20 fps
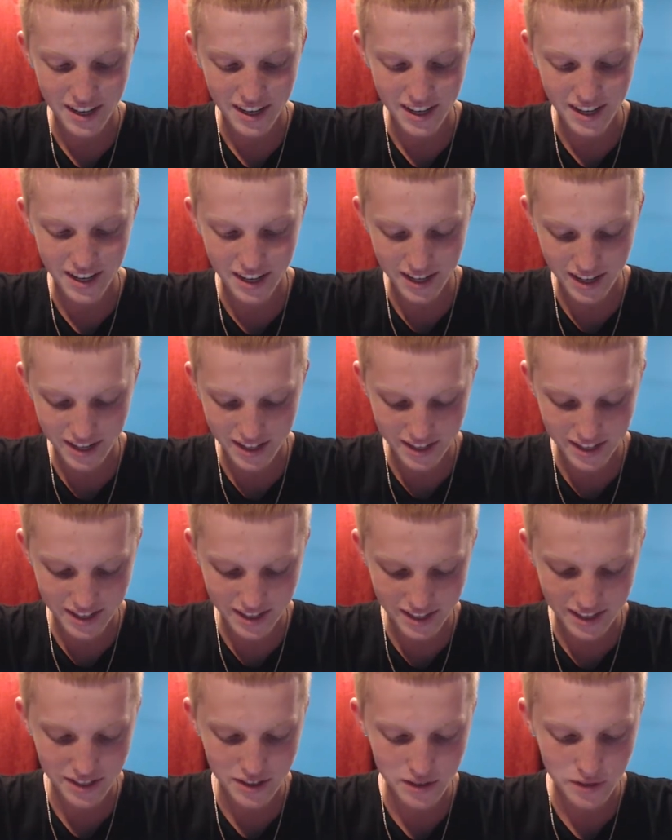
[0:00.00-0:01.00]

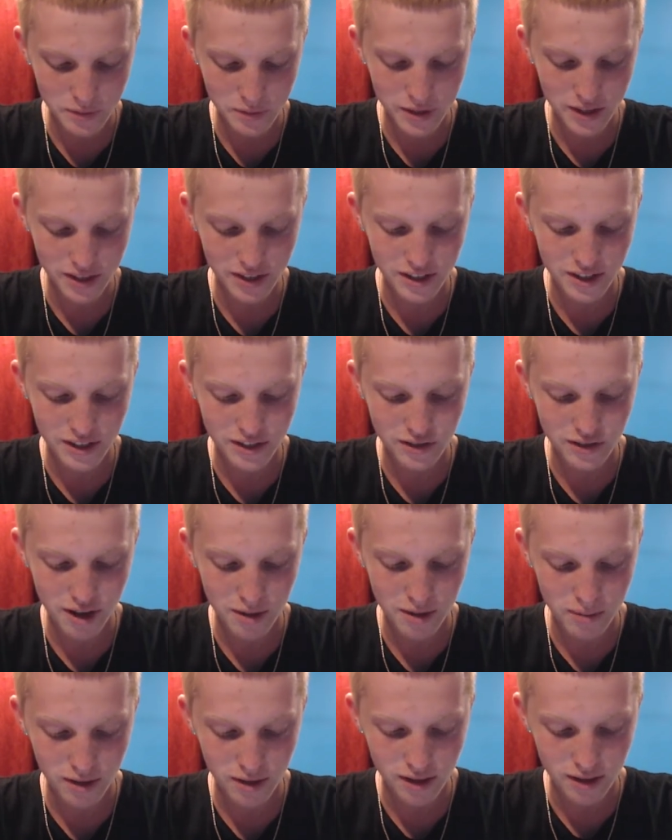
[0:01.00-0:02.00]
and we're gonna
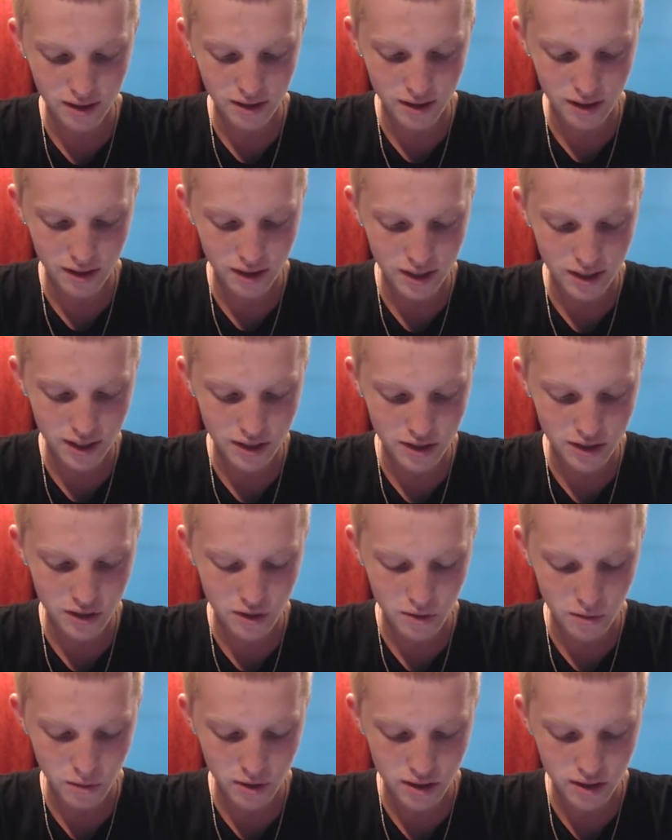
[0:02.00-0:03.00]
drop our
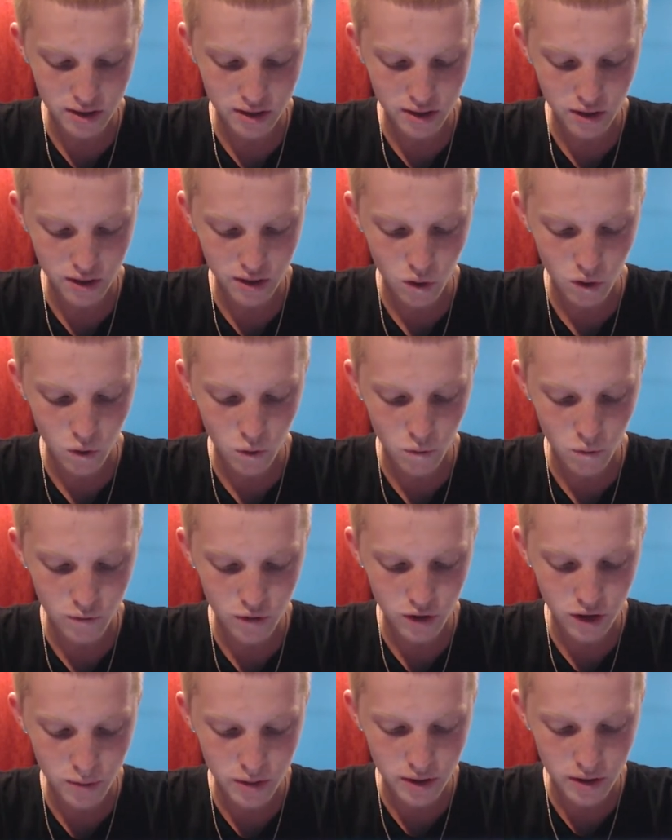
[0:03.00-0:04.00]
Electro Wizard.
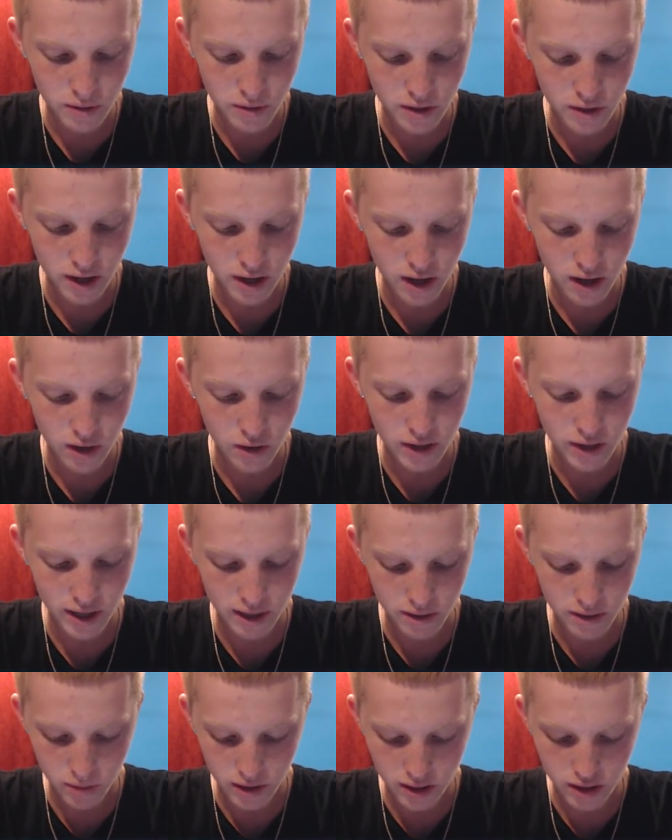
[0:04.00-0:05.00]
Hopefully we do not.
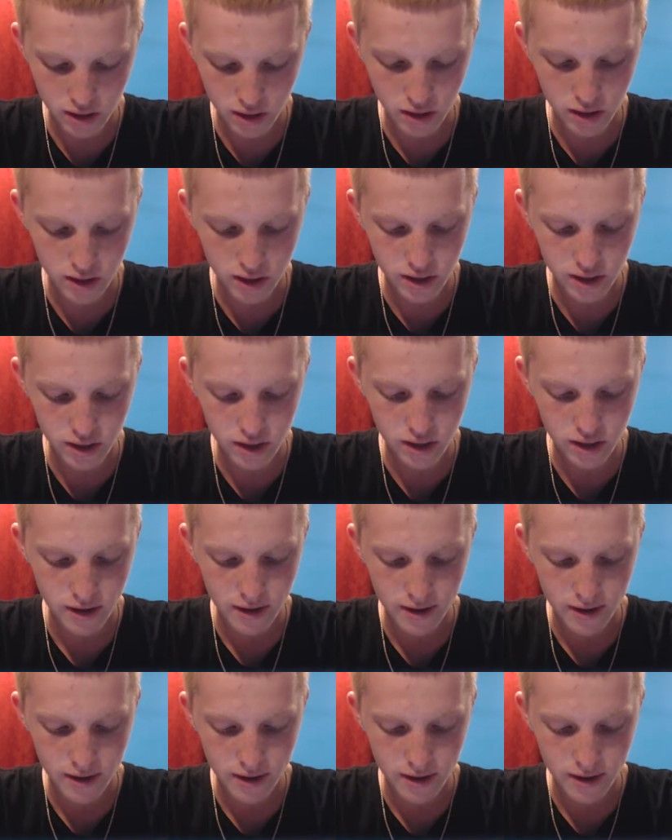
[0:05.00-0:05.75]
Okay, it retargeted.